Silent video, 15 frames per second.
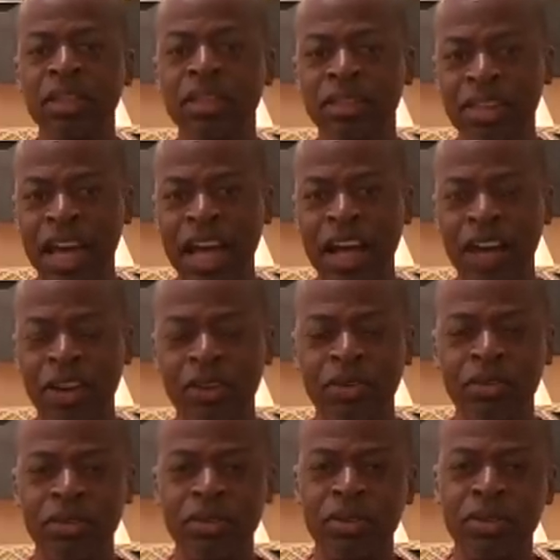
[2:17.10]
Now,
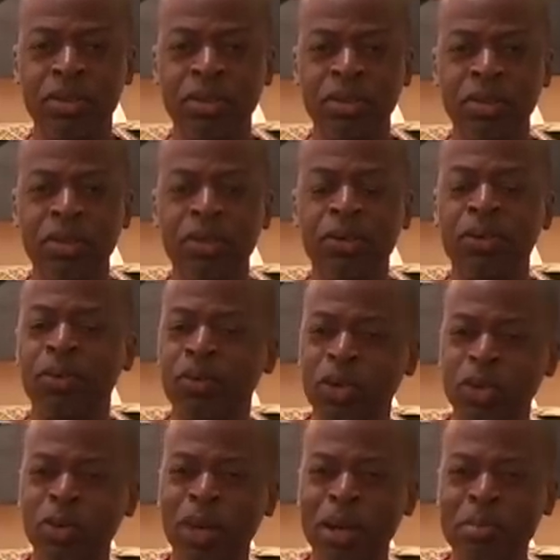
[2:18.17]
what
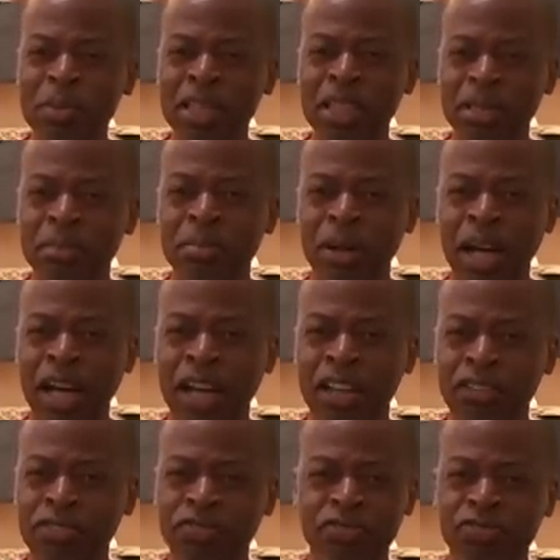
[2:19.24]
do I mean by
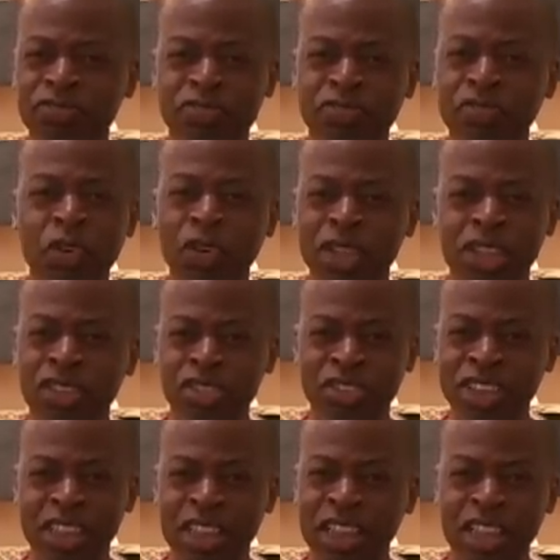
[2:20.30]
43
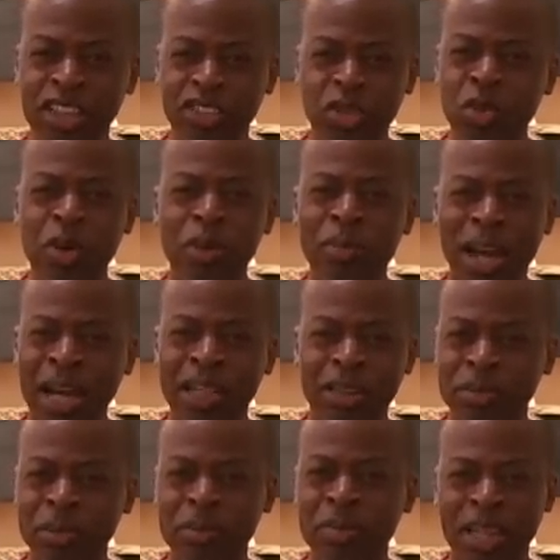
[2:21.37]
years? Who am I to
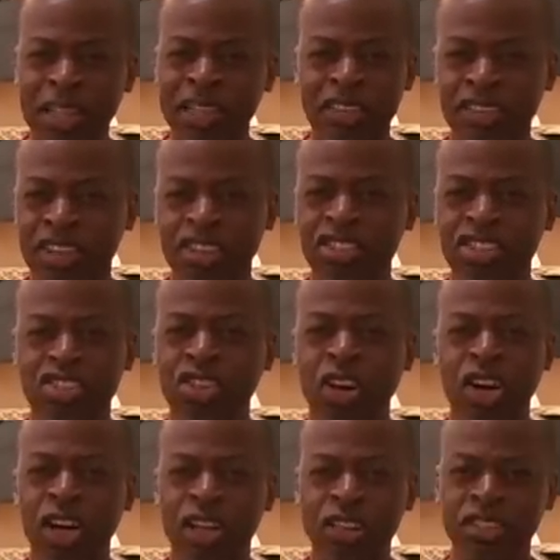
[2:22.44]
be making such a
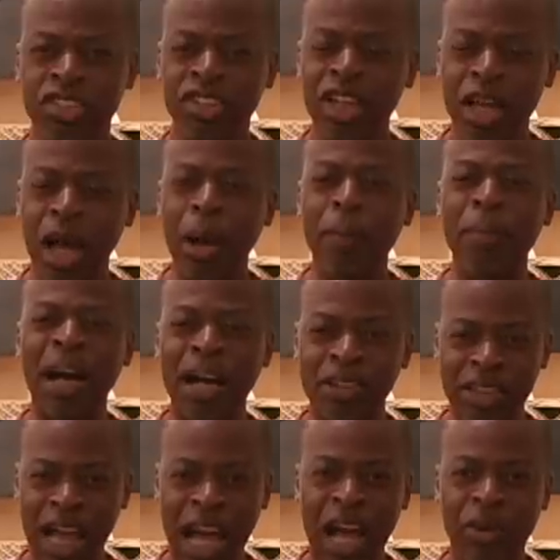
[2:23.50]
charge about
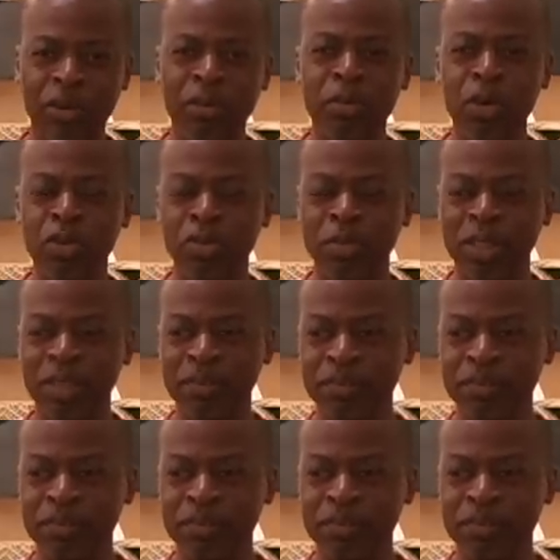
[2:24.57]
our movement?